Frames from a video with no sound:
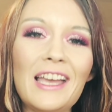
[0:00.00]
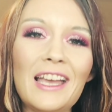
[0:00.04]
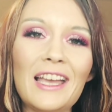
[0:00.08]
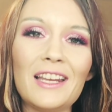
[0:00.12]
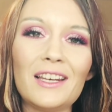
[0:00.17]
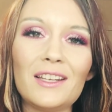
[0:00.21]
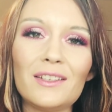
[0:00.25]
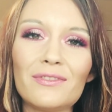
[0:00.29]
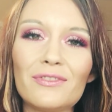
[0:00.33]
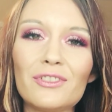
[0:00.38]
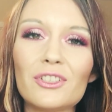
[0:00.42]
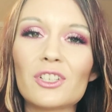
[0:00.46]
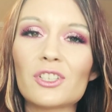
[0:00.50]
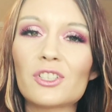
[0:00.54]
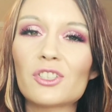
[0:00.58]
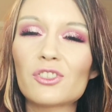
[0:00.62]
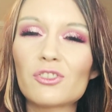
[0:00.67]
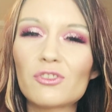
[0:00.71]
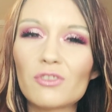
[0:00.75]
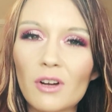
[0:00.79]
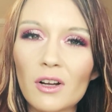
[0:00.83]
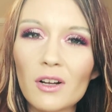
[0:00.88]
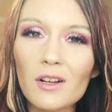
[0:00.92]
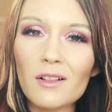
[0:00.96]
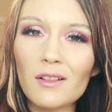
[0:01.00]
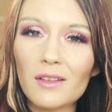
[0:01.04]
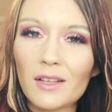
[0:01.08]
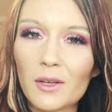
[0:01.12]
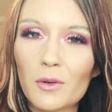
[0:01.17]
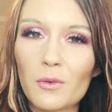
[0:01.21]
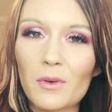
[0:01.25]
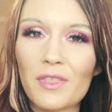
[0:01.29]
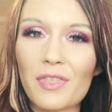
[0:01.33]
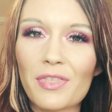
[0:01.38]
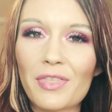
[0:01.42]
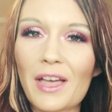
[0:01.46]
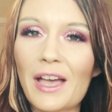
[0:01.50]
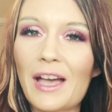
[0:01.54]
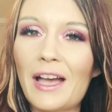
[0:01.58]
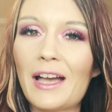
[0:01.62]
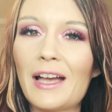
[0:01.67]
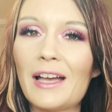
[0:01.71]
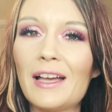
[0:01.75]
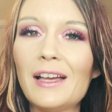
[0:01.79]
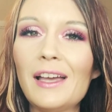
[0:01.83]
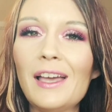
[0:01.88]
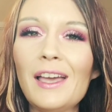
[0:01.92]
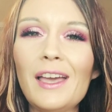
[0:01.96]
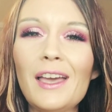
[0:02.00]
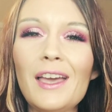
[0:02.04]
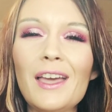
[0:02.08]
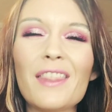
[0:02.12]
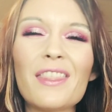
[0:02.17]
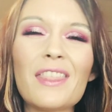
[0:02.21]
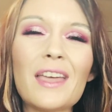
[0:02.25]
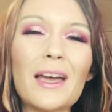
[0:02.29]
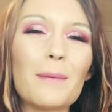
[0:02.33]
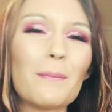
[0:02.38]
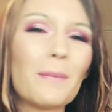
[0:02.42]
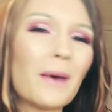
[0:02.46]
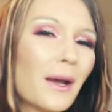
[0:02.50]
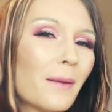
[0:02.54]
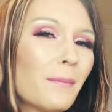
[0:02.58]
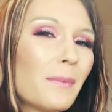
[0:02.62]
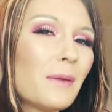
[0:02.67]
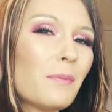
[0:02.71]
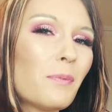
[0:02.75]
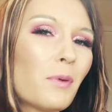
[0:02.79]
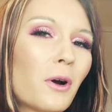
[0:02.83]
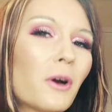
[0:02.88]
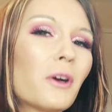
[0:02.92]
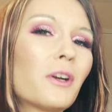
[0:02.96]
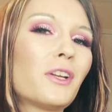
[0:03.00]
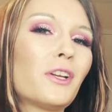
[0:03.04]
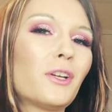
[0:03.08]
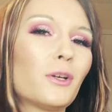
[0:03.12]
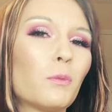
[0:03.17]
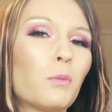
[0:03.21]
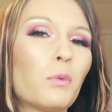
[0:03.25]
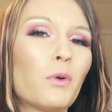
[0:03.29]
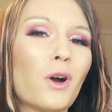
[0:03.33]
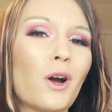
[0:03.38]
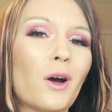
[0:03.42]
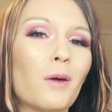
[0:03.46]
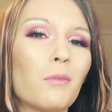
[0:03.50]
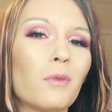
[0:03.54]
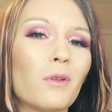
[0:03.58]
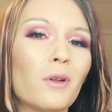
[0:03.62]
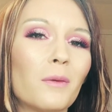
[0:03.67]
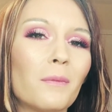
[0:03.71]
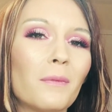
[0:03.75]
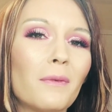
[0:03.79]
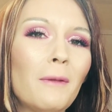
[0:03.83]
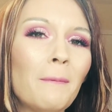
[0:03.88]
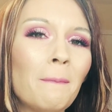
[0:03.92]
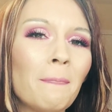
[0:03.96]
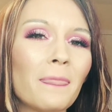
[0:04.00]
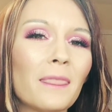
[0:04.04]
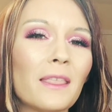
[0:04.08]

And if you're struggling with that, that might be part of your problem.